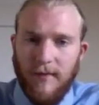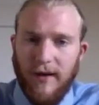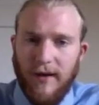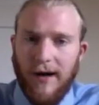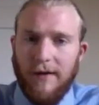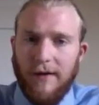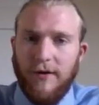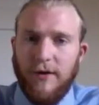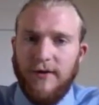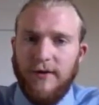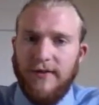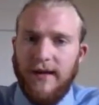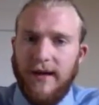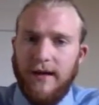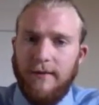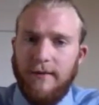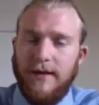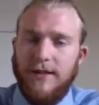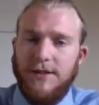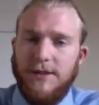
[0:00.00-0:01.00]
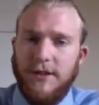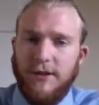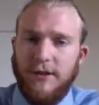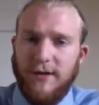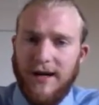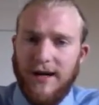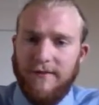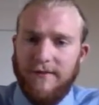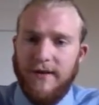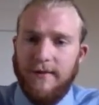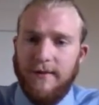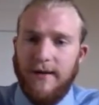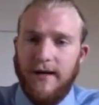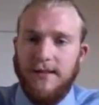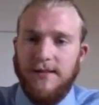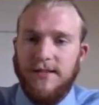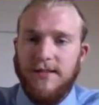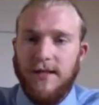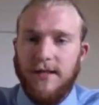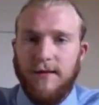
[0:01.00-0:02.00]
However, they mentioned graphene by
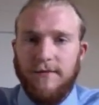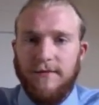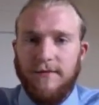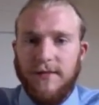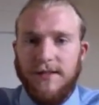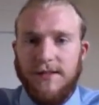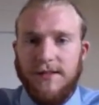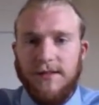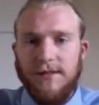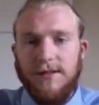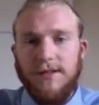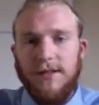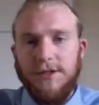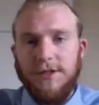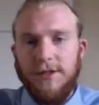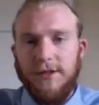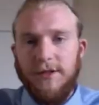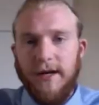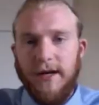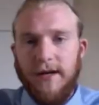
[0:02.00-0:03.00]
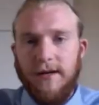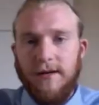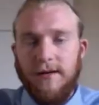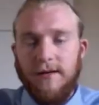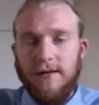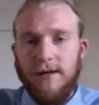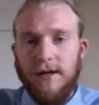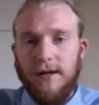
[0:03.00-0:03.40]
itself isn't such a great